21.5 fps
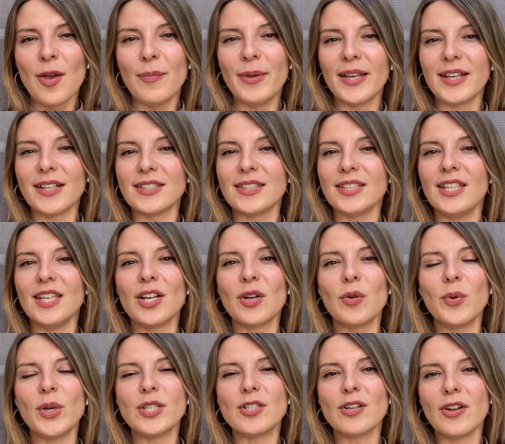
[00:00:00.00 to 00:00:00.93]
because
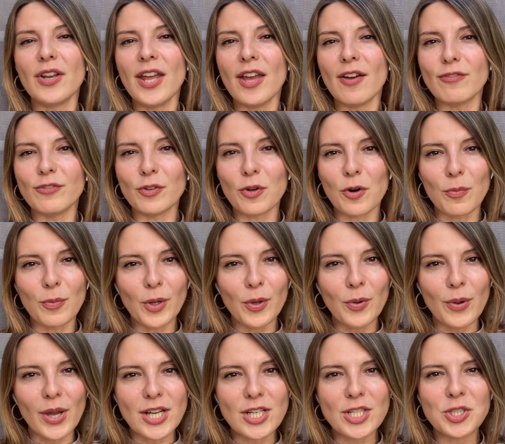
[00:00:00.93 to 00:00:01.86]
here we don't have normal
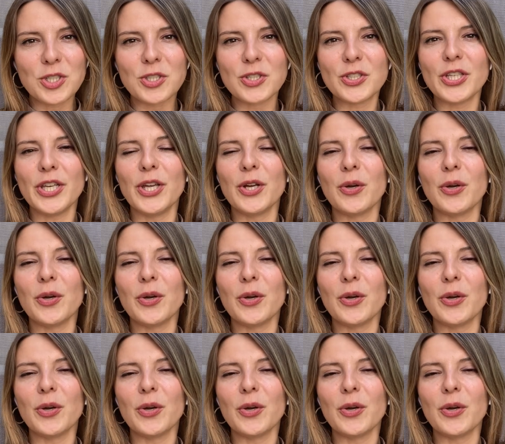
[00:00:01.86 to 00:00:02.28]
questions.